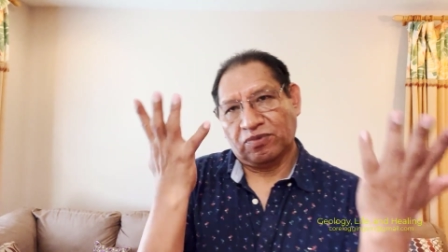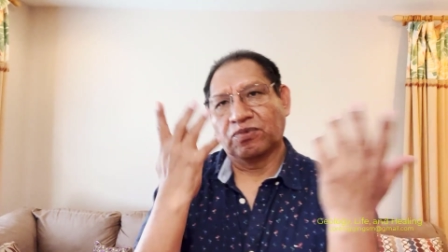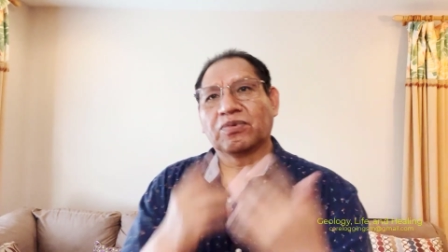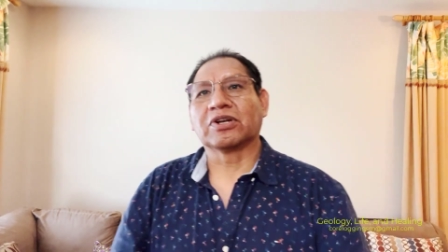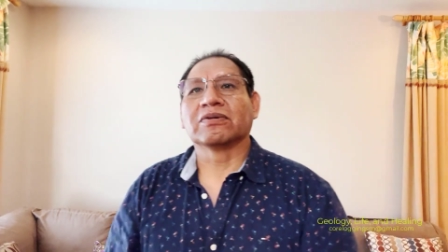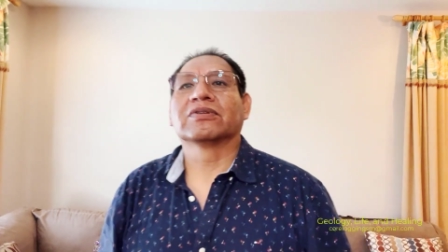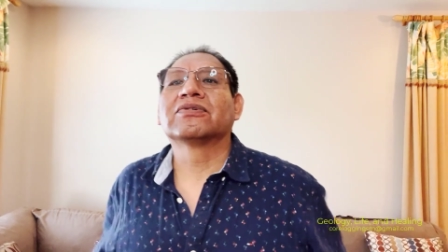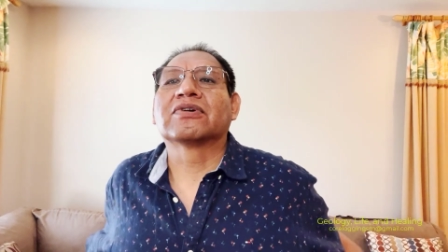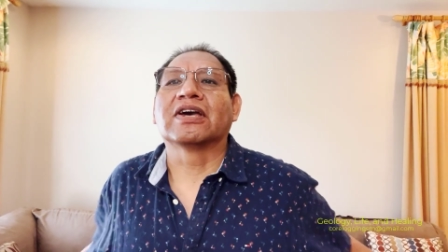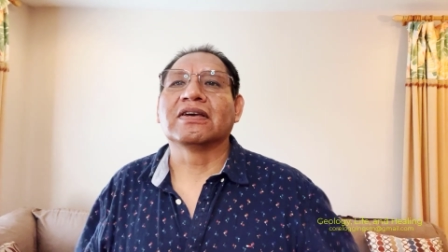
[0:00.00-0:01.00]
one or
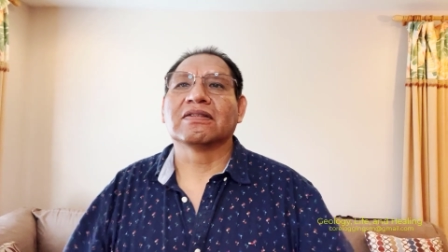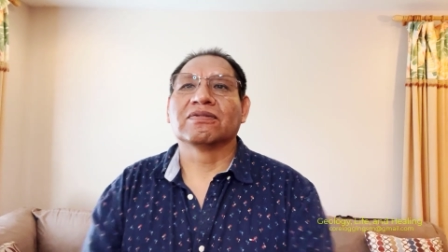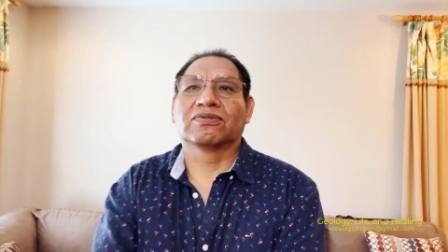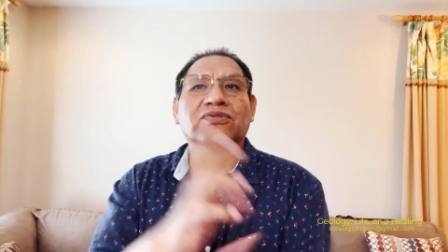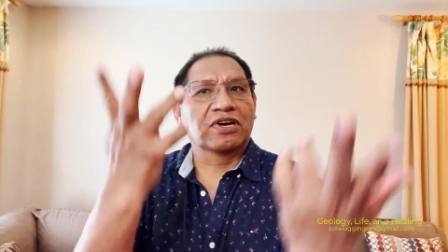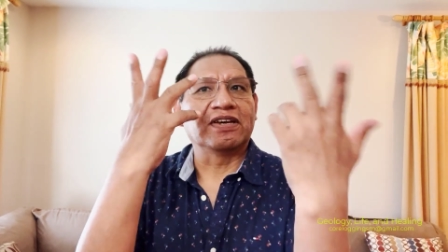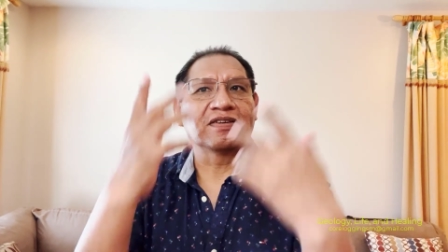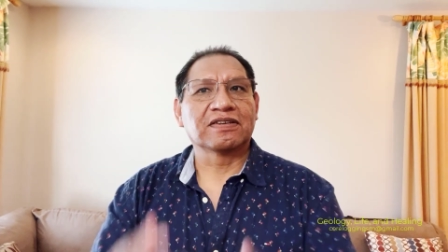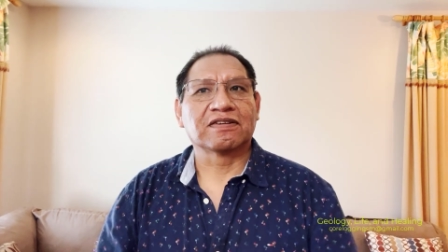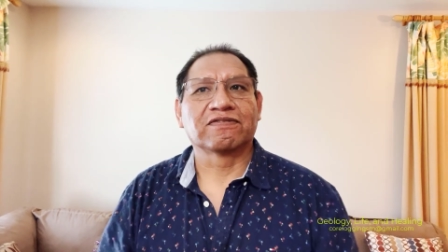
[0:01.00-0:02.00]
two
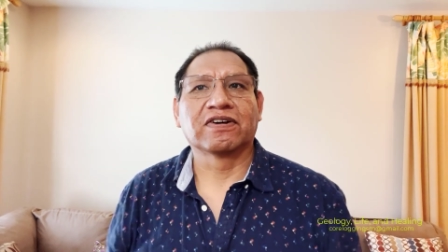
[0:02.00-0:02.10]
cases of